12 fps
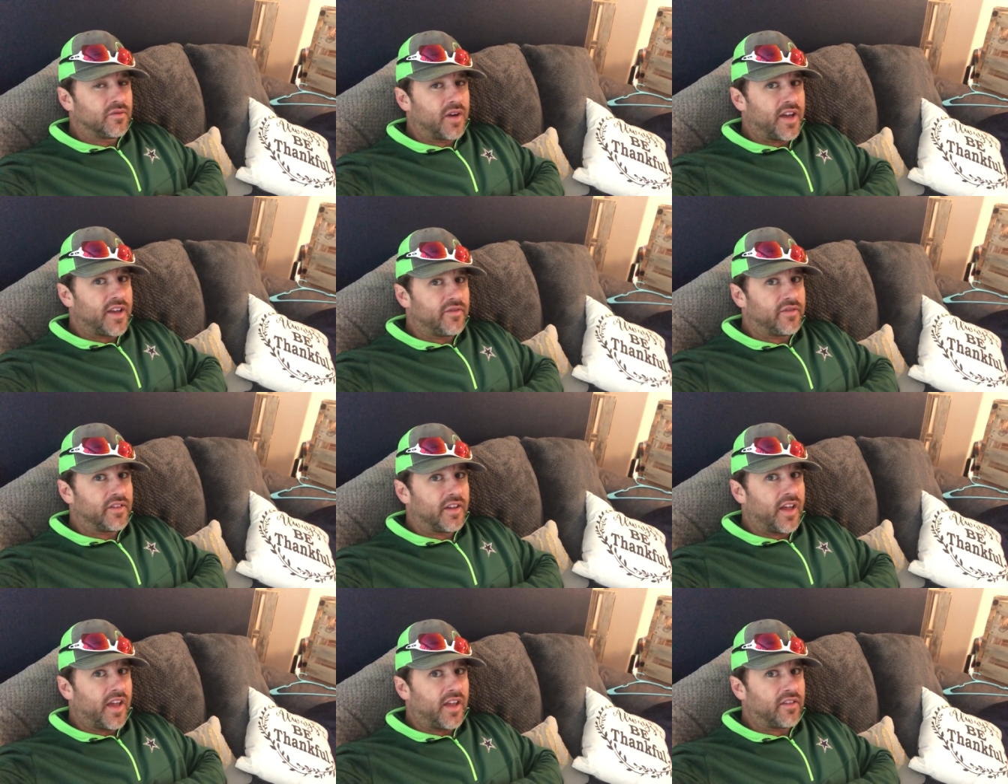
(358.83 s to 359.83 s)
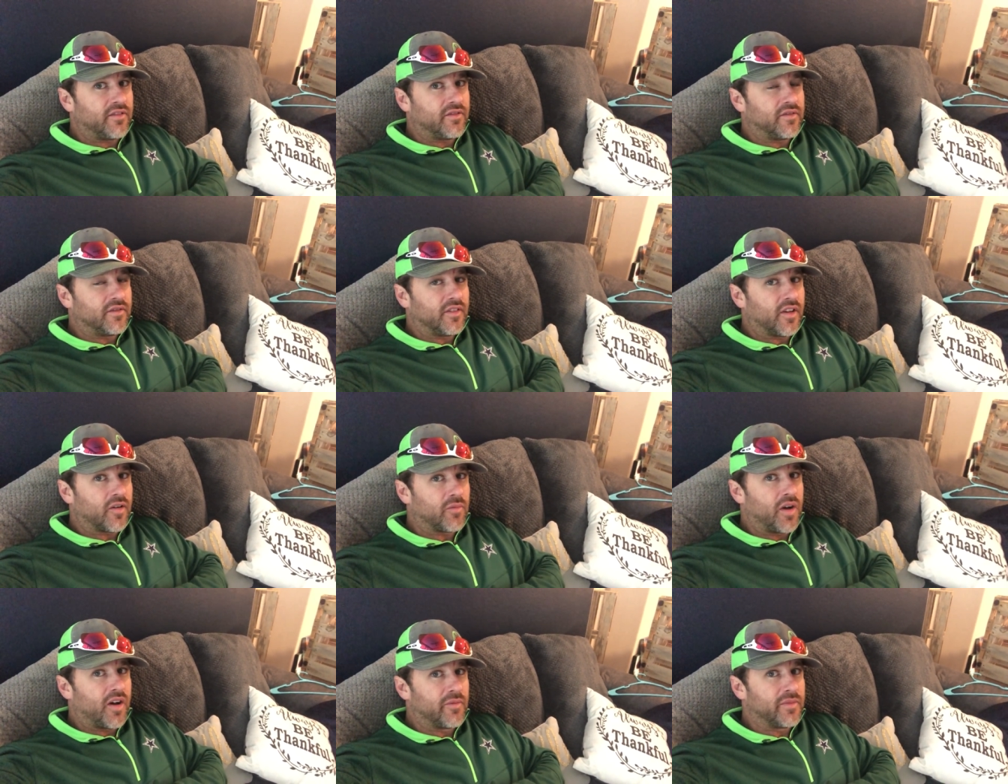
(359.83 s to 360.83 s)
Wave and her
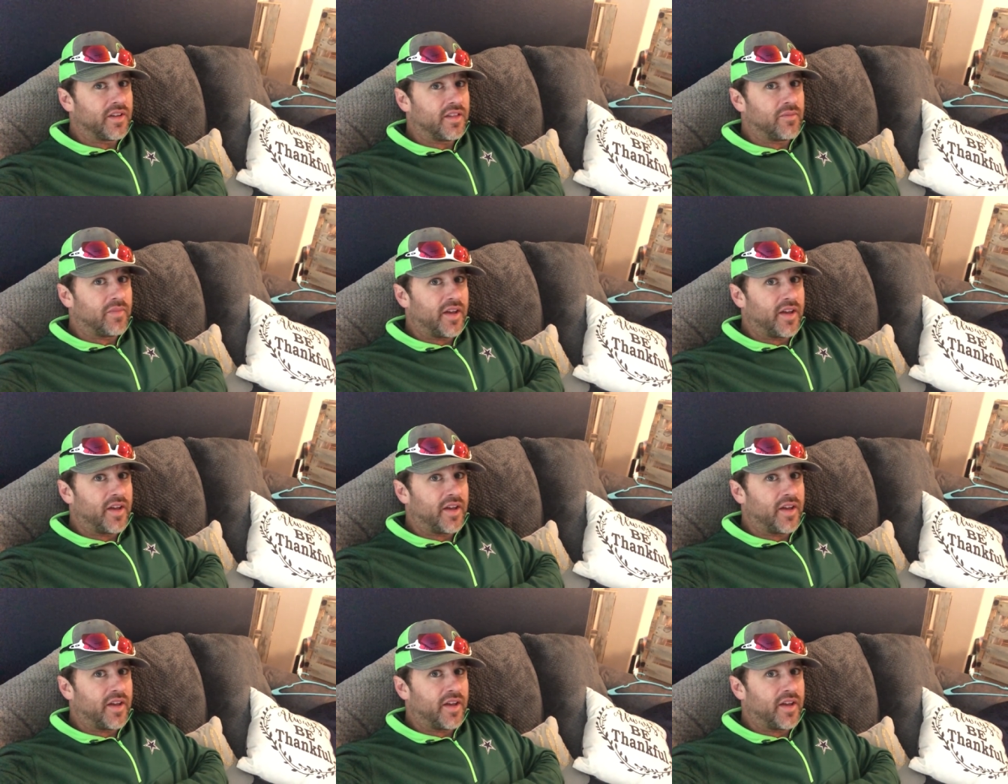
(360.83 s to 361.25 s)
mom in the